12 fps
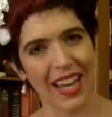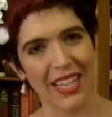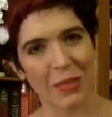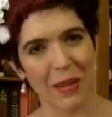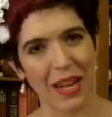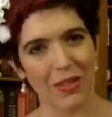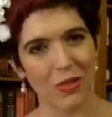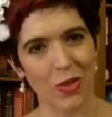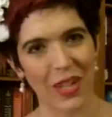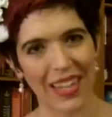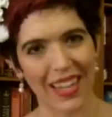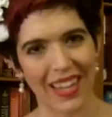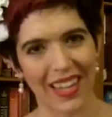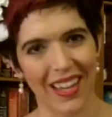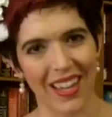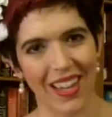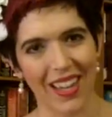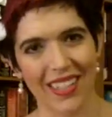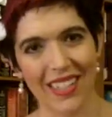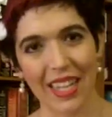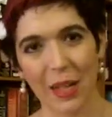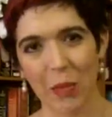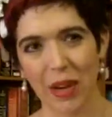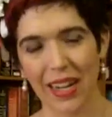has been out drinking,
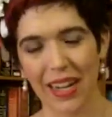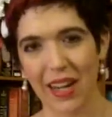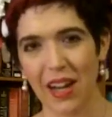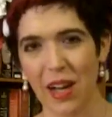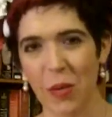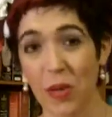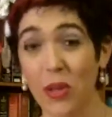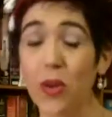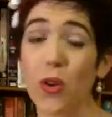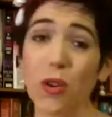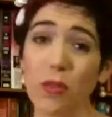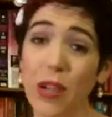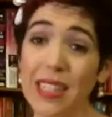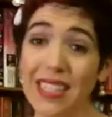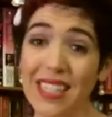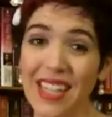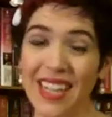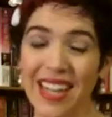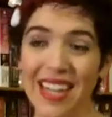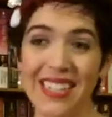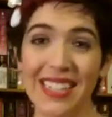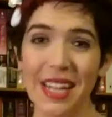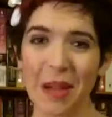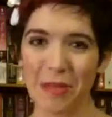celebrating with her girlfriends, and
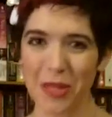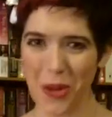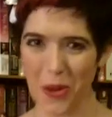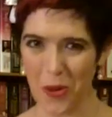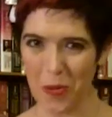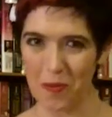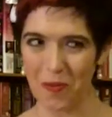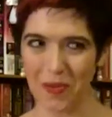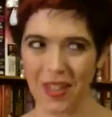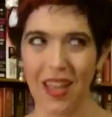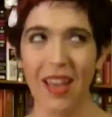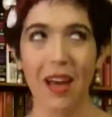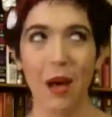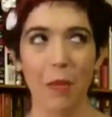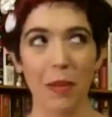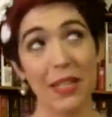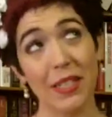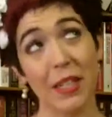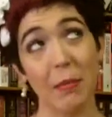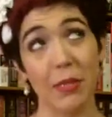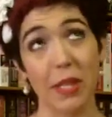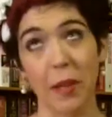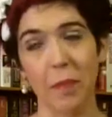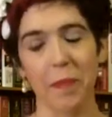she comes home a bit
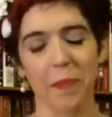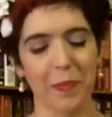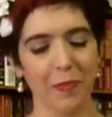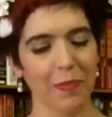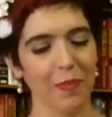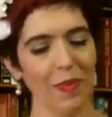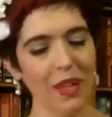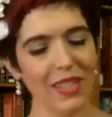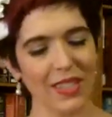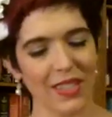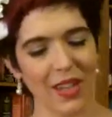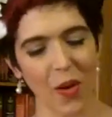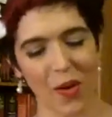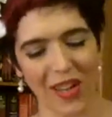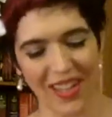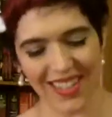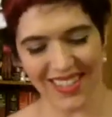tipsy. So,